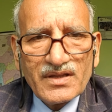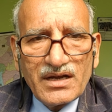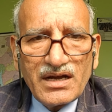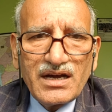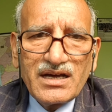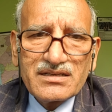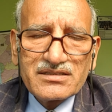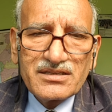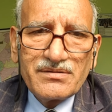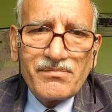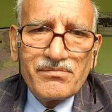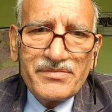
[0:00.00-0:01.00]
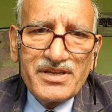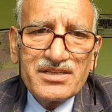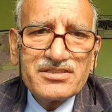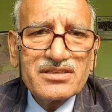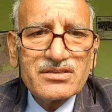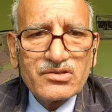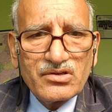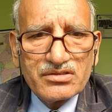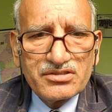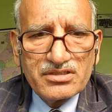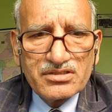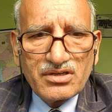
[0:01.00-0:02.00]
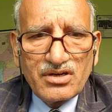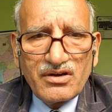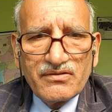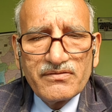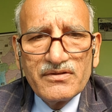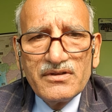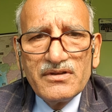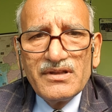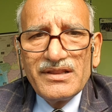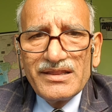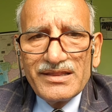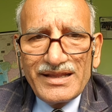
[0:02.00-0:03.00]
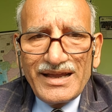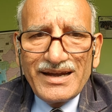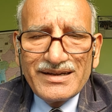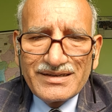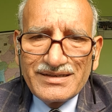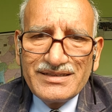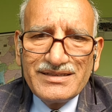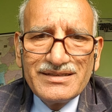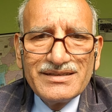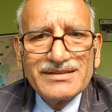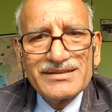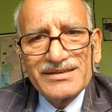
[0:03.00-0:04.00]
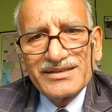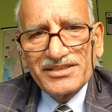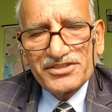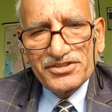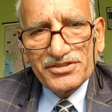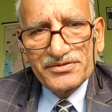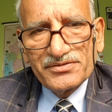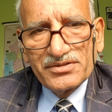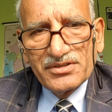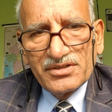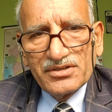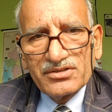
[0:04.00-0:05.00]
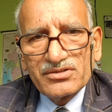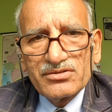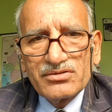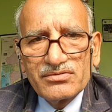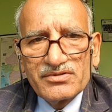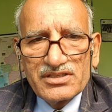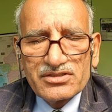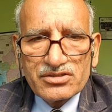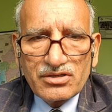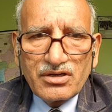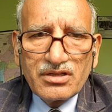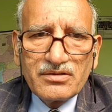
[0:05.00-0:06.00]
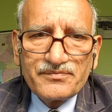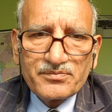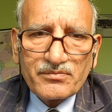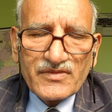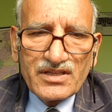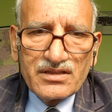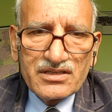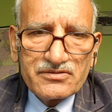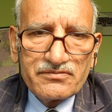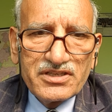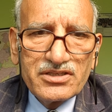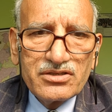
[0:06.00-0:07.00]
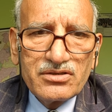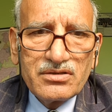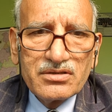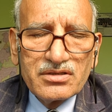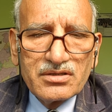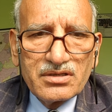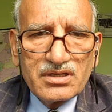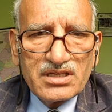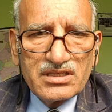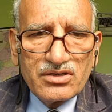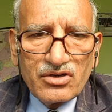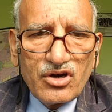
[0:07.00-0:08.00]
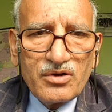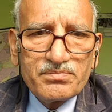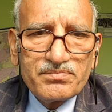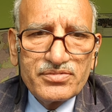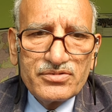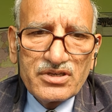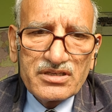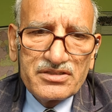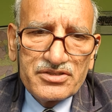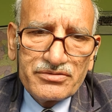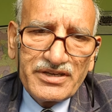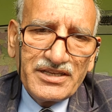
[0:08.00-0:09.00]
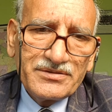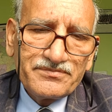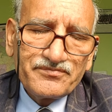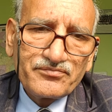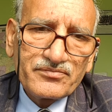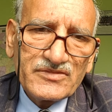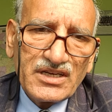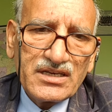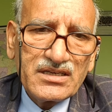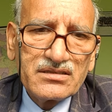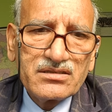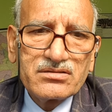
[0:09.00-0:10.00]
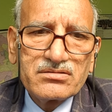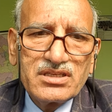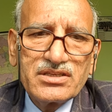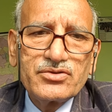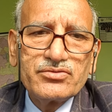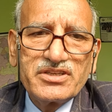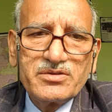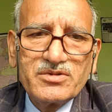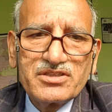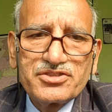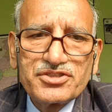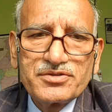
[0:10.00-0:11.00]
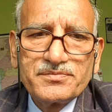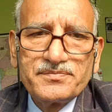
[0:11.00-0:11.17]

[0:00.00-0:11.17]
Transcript: are some major causes of land degradation. So that's all in this video. I hope you are enjoying, and thank you very much.